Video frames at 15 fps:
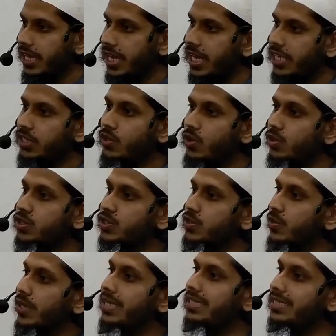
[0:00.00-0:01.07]
It goes
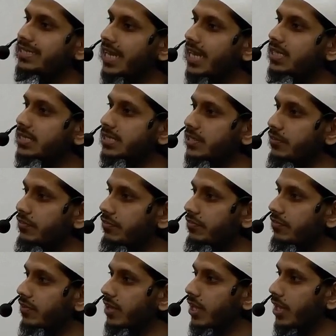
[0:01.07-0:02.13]
through intensive
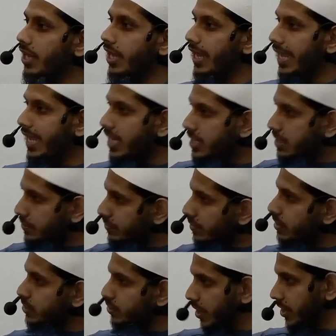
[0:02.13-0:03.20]
heat
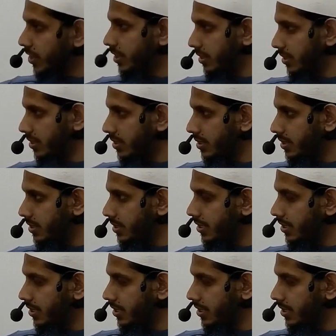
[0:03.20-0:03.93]
filtrations.